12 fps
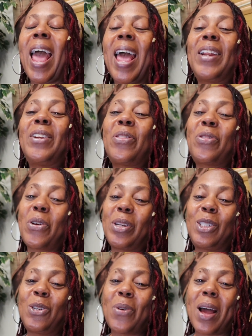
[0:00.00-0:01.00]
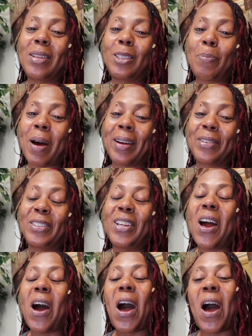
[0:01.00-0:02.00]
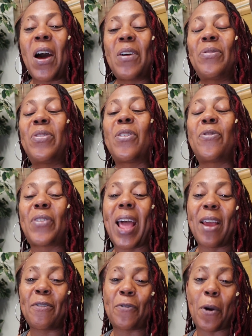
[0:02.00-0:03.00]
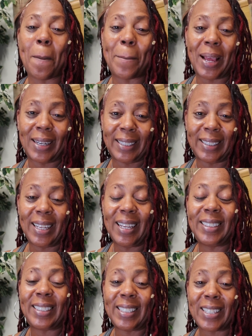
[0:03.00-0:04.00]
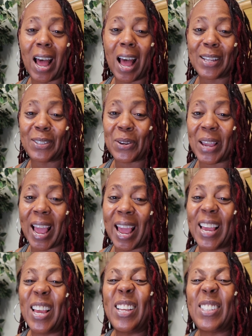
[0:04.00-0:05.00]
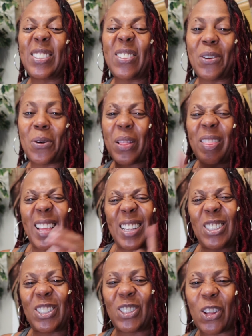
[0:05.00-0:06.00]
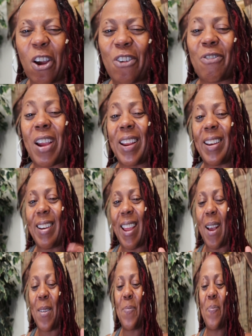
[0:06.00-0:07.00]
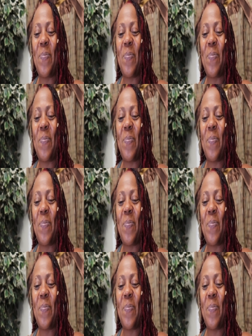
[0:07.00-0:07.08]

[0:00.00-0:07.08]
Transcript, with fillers: and the 32 ounce bottles of the Flat and Firm Belly Detox, okay? So let's start right now.